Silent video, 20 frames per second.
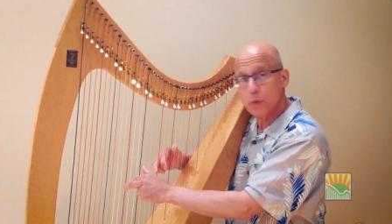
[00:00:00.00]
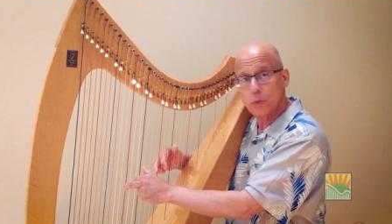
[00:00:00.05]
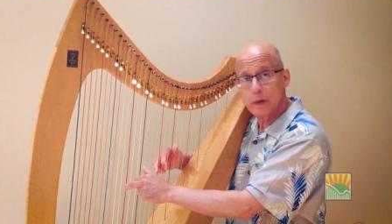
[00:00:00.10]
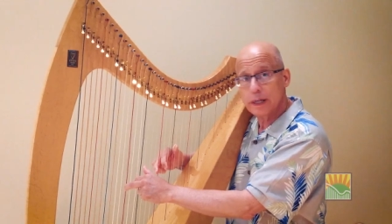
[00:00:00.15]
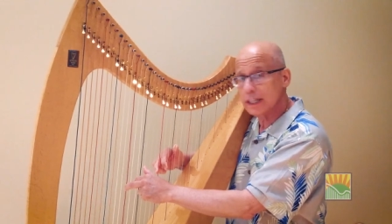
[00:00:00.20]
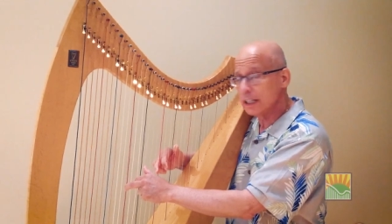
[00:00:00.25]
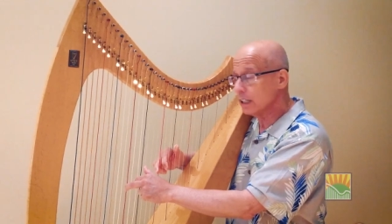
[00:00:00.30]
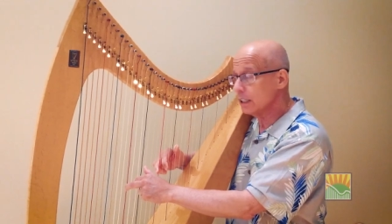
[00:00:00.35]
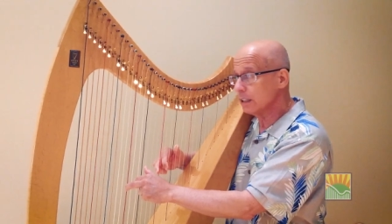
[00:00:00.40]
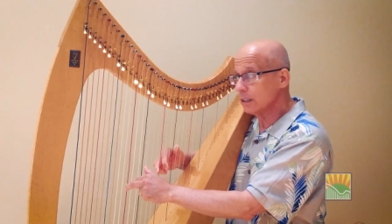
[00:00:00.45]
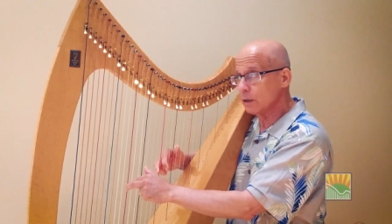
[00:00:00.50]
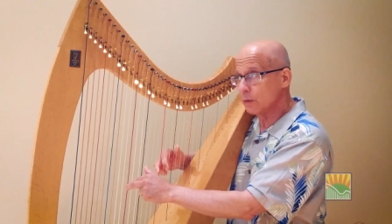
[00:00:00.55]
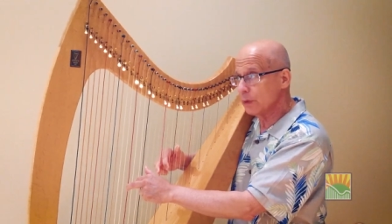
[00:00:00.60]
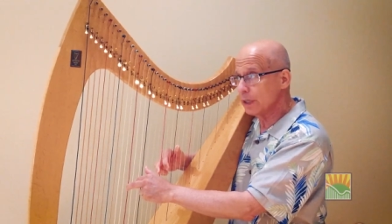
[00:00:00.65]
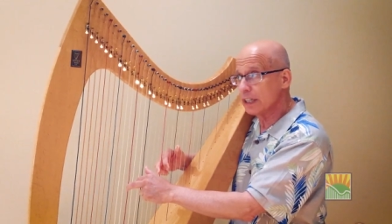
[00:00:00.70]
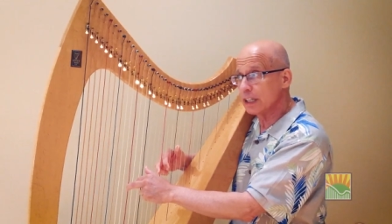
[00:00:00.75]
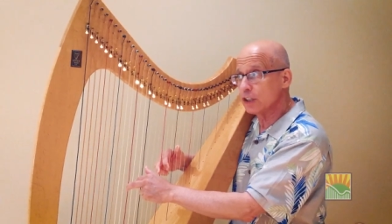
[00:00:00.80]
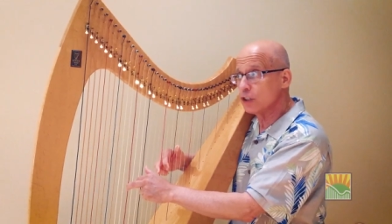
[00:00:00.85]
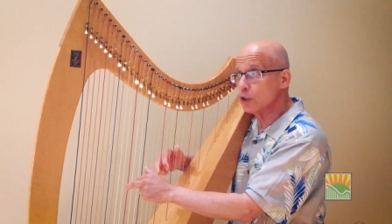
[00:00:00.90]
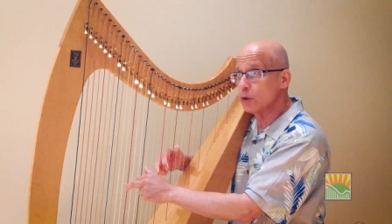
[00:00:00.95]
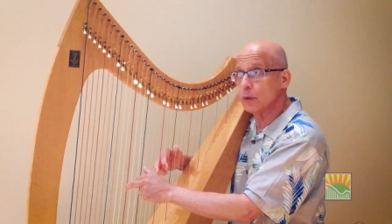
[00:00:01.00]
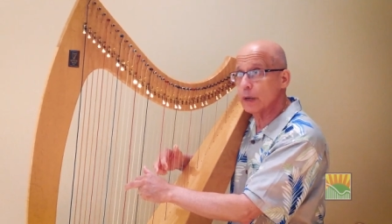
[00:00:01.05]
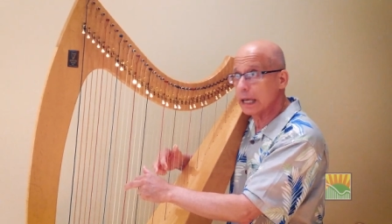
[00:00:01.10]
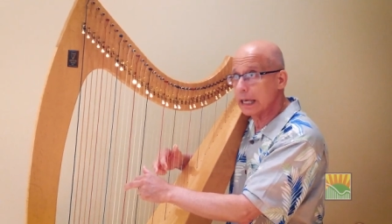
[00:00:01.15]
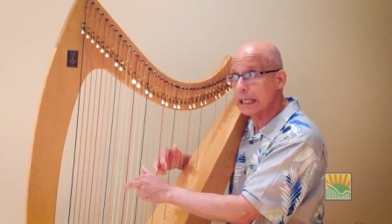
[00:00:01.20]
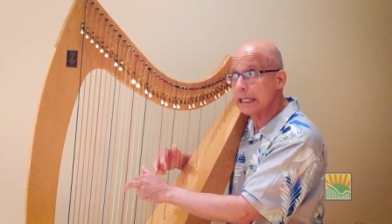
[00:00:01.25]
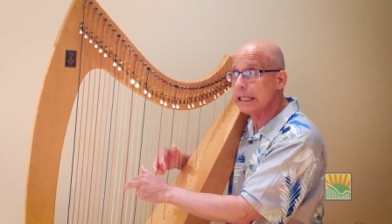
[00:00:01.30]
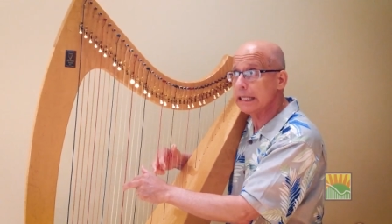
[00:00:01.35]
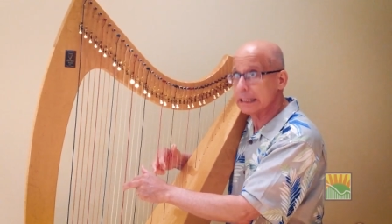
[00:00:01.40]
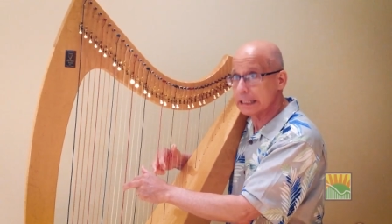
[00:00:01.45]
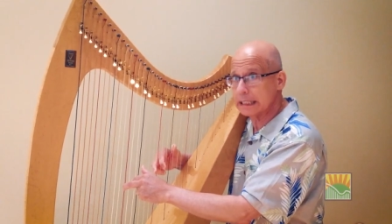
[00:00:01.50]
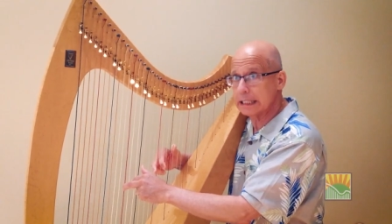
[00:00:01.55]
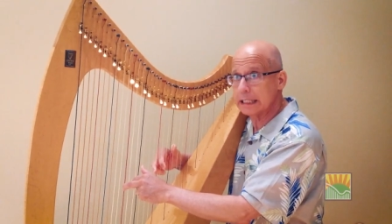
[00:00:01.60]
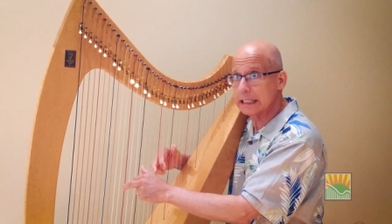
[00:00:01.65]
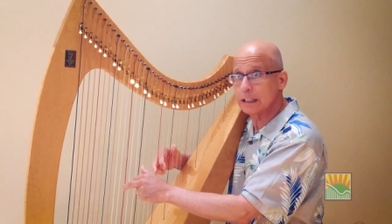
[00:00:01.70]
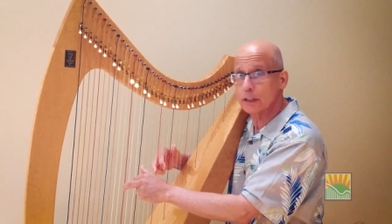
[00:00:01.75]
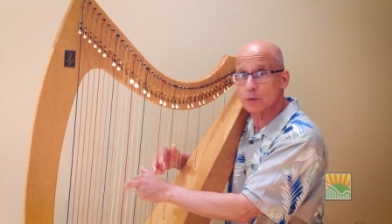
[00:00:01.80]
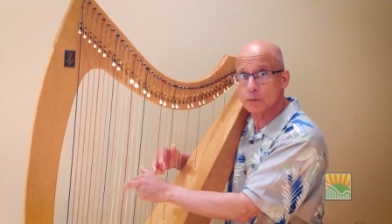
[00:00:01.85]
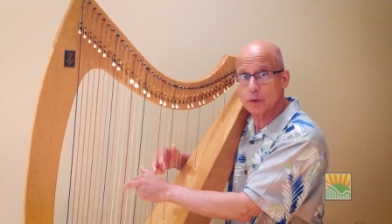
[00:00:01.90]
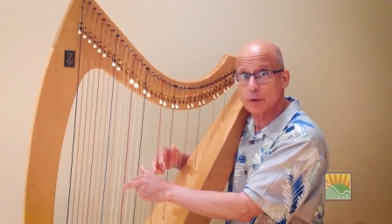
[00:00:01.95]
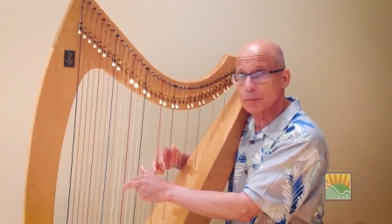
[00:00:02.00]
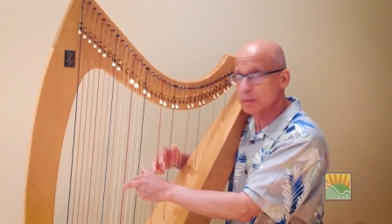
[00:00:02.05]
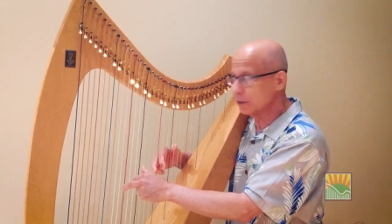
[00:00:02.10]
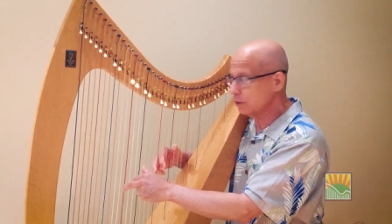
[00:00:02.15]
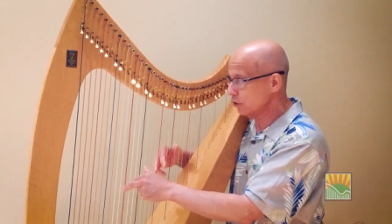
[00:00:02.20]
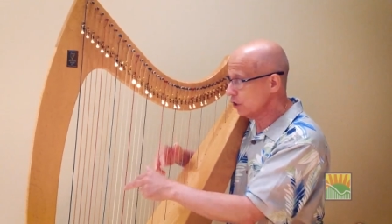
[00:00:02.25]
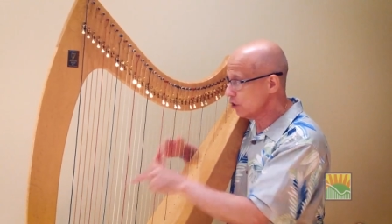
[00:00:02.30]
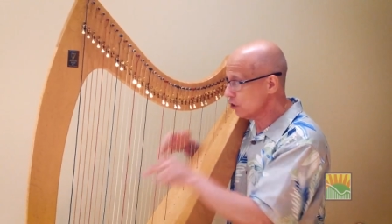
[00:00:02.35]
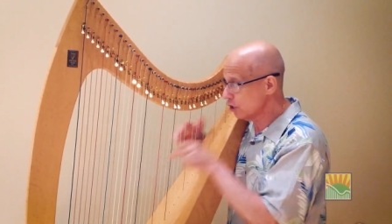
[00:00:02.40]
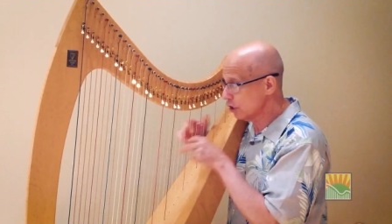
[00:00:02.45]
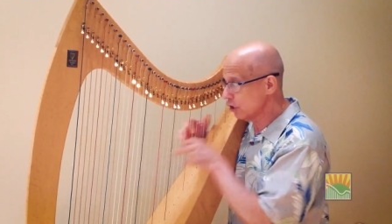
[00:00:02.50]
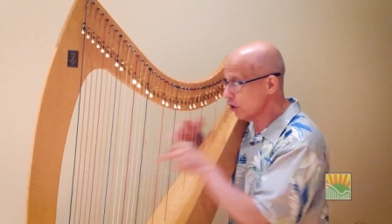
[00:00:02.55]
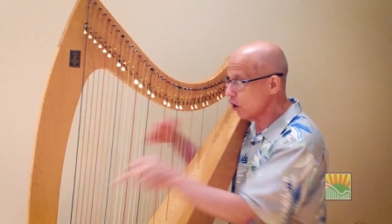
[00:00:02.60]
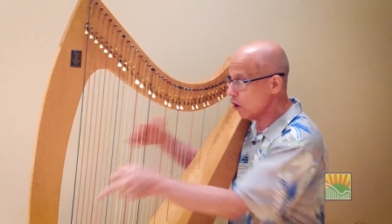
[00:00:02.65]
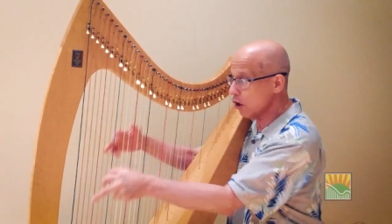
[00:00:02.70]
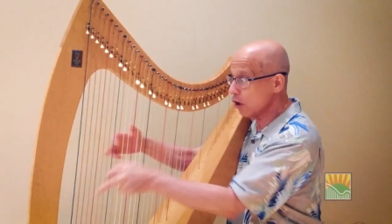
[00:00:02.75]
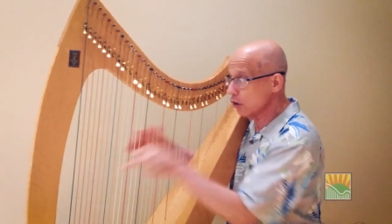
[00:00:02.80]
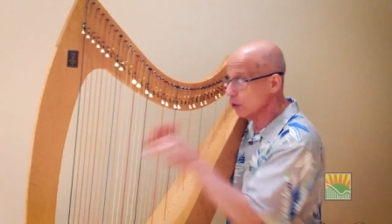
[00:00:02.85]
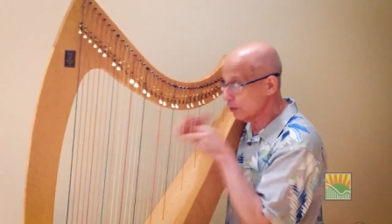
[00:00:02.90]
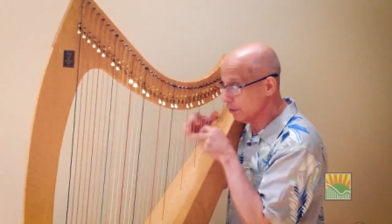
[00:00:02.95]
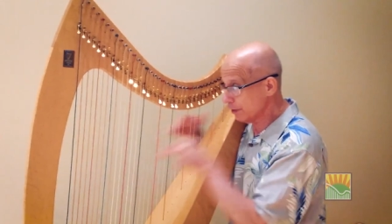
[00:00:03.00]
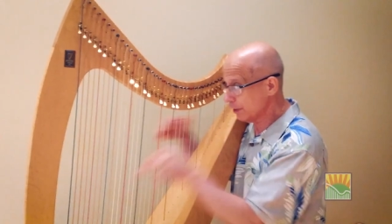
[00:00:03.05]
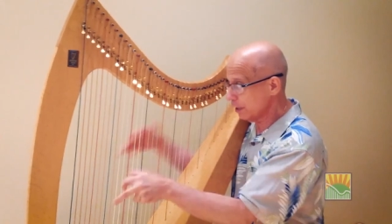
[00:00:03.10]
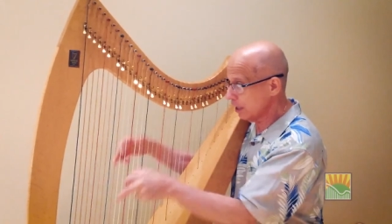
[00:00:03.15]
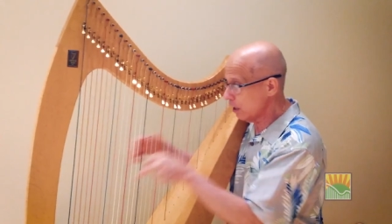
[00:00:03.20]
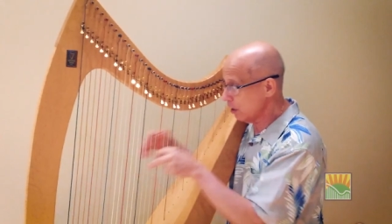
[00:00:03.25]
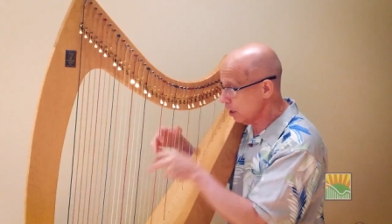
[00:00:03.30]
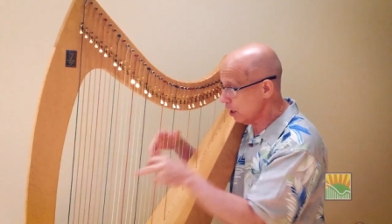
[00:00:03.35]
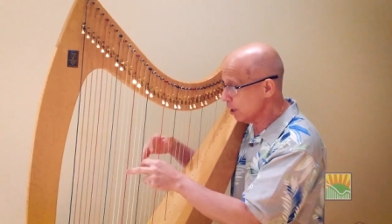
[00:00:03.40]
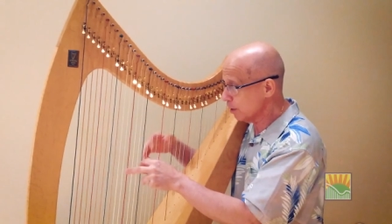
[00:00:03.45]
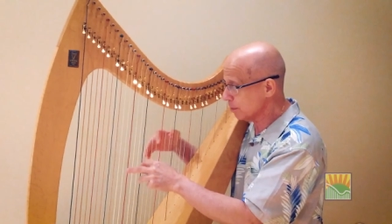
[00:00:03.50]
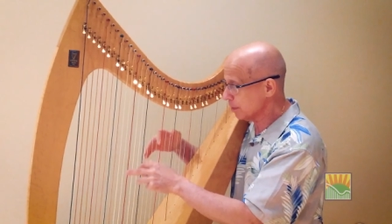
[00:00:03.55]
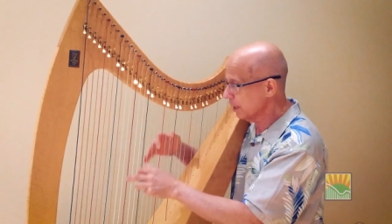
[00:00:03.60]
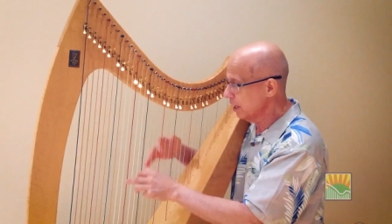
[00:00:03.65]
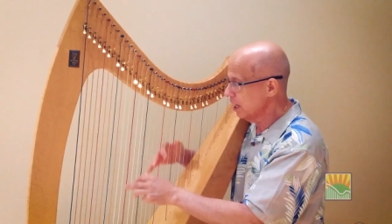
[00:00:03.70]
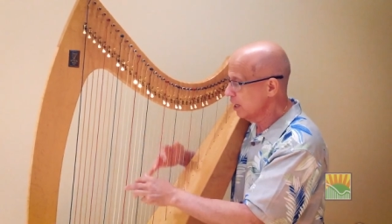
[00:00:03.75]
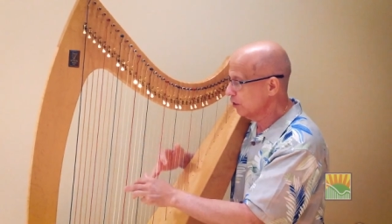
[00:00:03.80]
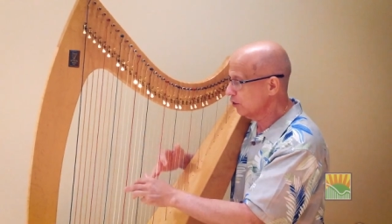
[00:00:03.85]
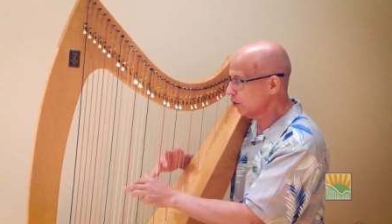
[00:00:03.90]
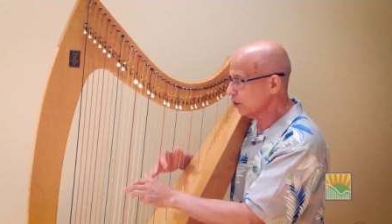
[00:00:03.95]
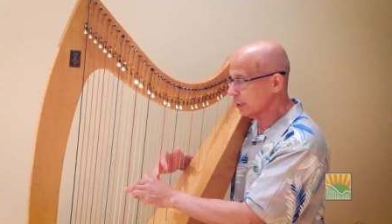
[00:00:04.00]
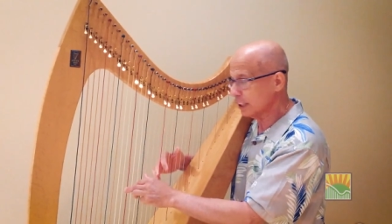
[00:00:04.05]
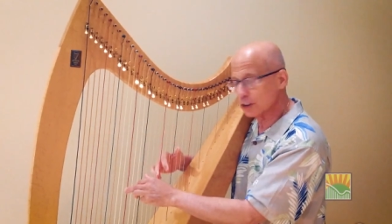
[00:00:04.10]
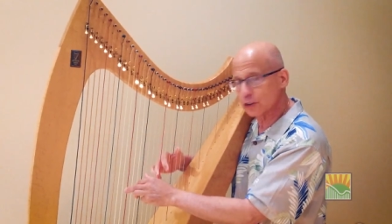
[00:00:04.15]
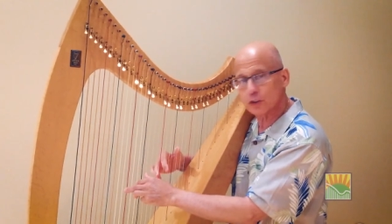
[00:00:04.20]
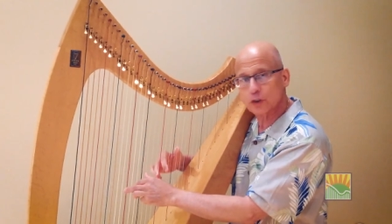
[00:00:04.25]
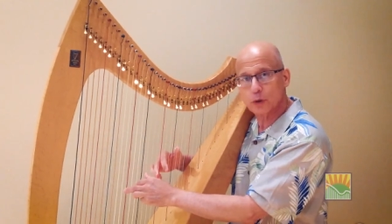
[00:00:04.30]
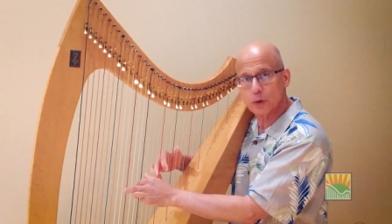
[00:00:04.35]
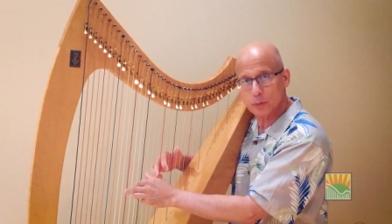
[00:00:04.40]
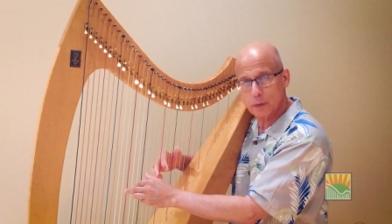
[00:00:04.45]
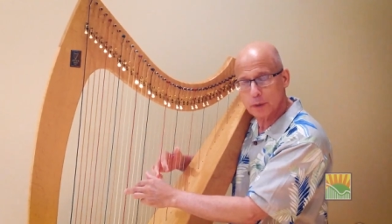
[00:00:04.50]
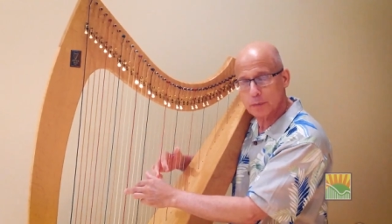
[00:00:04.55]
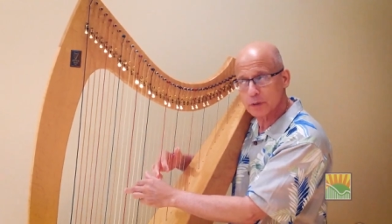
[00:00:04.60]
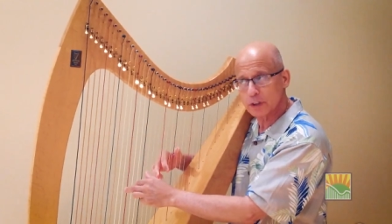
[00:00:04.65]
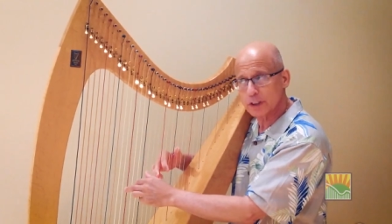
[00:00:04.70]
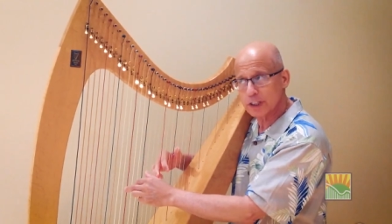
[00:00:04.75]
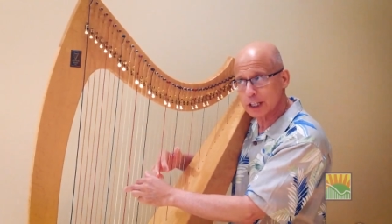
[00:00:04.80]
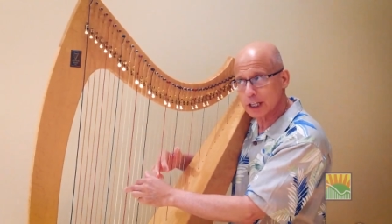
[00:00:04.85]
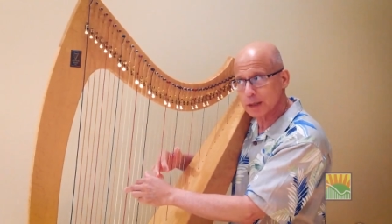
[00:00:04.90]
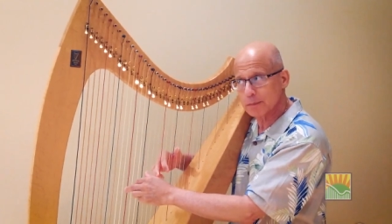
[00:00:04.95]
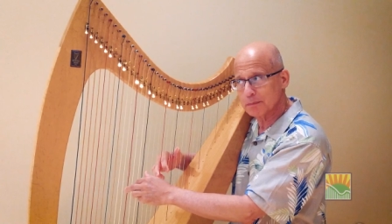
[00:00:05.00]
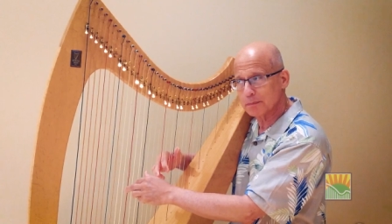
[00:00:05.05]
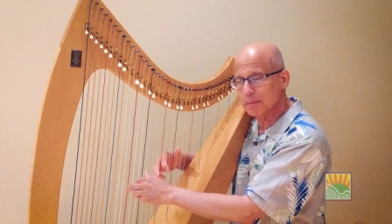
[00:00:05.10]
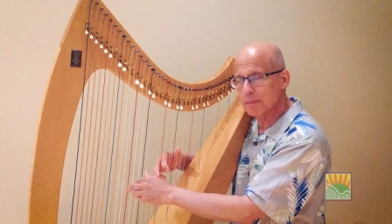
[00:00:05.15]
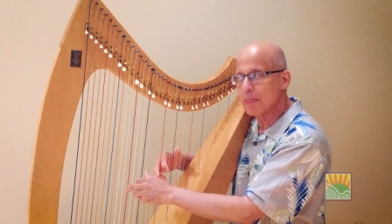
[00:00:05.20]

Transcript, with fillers: we can, we can do anything in root position all over the harp. So let's do it one more time.